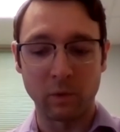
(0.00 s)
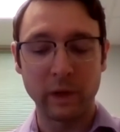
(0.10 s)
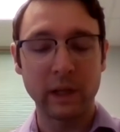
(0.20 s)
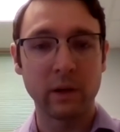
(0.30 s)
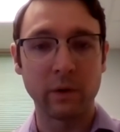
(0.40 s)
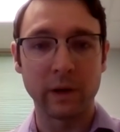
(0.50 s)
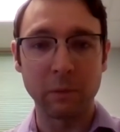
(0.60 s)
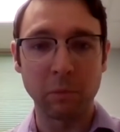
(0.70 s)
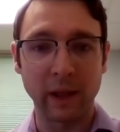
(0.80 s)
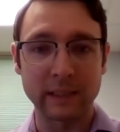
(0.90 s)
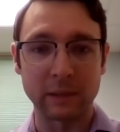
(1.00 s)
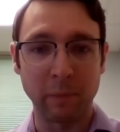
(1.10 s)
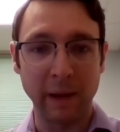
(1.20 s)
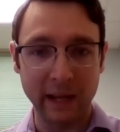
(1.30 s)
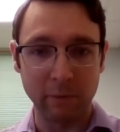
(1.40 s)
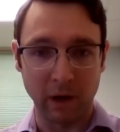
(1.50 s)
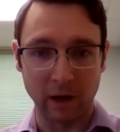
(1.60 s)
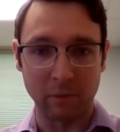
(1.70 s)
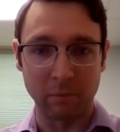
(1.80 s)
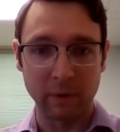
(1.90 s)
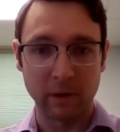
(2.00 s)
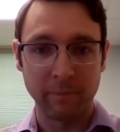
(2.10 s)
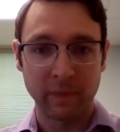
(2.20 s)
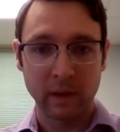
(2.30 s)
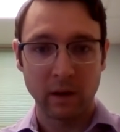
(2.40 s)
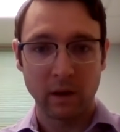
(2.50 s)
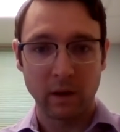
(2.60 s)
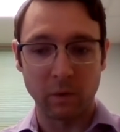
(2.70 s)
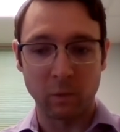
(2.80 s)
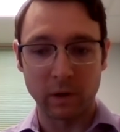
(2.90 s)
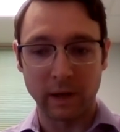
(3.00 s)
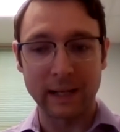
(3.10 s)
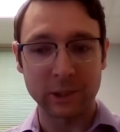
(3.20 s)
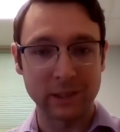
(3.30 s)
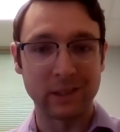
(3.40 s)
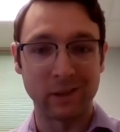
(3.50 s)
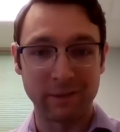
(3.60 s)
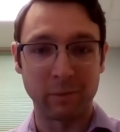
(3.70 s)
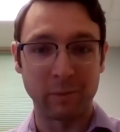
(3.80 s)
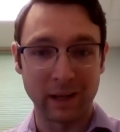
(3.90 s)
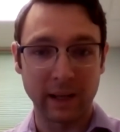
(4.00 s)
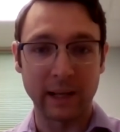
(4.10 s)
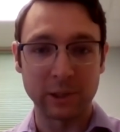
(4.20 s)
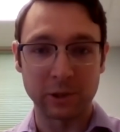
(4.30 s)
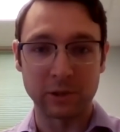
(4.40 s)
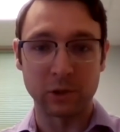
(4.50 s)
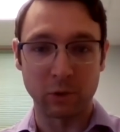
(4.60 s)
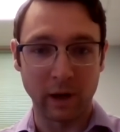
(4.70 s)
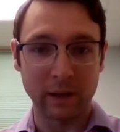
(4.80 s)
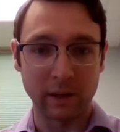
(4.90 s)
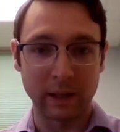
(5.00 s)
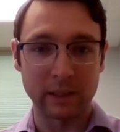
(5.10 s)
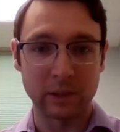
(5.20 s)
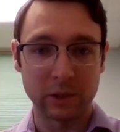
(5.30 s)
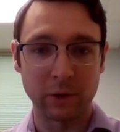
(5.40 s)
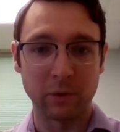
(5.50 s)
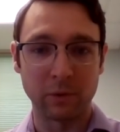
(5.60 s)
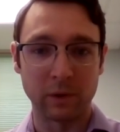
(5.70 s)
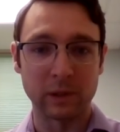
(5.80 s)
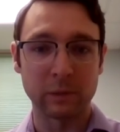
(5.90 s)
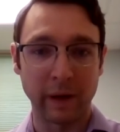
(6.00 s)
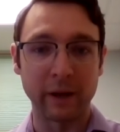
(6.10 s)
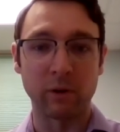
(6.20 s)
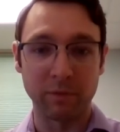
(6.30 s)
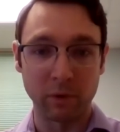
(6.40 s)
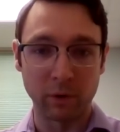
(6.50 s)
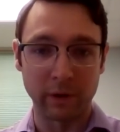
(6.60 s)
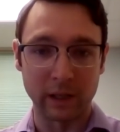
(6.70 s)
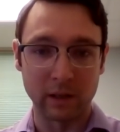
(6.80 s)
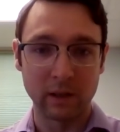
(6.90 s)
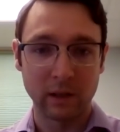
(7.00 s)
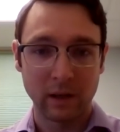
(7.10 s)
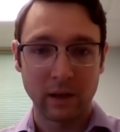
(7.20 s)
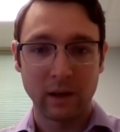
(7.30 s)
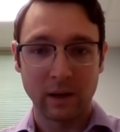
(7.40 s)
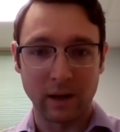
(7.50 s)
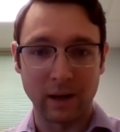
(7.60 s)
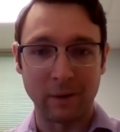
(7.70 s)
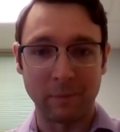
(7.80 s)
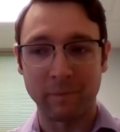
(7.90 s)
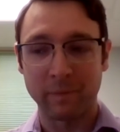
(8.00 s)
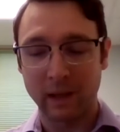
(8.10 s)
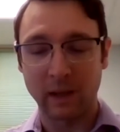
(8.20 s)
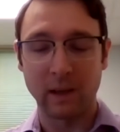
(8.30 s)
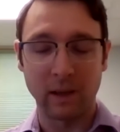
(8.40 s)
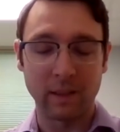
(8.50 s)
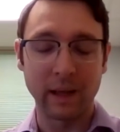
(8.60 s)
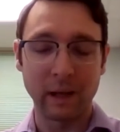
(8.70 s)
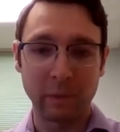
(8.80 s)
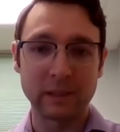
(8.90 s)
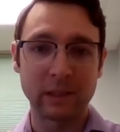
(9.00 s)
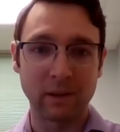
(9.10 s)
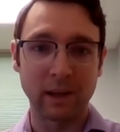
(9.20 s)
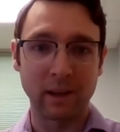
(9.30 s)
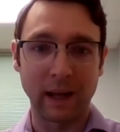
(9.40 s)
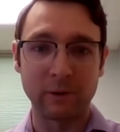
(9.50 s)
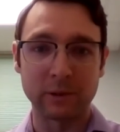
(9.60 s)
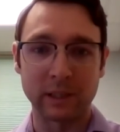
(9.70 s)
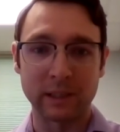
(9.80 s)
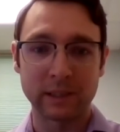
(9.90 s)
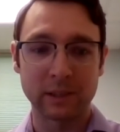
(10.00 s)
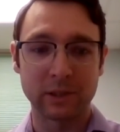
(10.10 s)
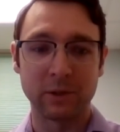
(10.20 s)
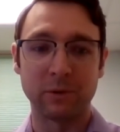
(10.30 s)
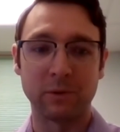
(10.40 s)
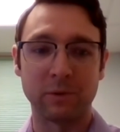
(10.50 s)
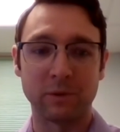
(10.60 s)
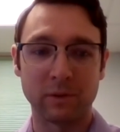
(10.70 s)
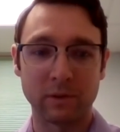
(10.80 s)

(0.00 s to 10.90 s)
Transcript: can do an implanted pain pump that would actually deliver medication directly to the spinal fluid. And that basically allows us to